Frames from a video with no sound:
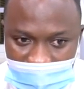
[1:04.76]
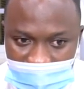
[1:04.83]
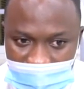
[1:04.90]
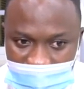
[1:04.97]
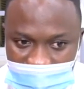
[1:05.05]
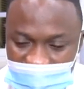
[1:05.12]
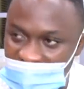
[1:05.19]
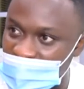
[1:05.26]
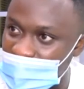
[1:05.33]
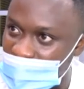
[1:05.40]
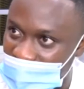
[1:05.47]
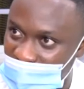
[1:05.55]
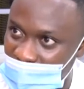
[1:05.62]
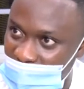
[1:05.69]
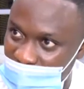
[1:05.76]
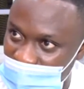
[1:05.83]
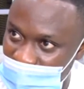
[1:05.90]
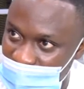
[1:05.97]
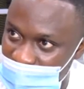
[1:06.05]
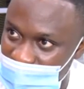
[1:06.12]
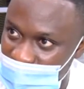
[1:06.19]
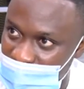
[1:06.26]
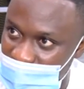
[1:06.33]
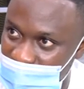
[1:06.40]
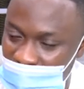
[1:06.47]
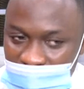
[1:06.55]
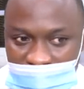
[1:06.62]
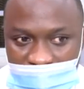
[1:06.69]
GFA President Okraku was
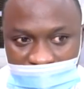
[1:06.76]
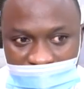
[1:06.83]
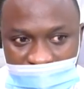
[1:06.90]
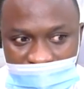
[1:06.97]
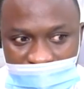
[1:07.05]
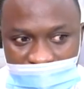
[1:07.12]
there. He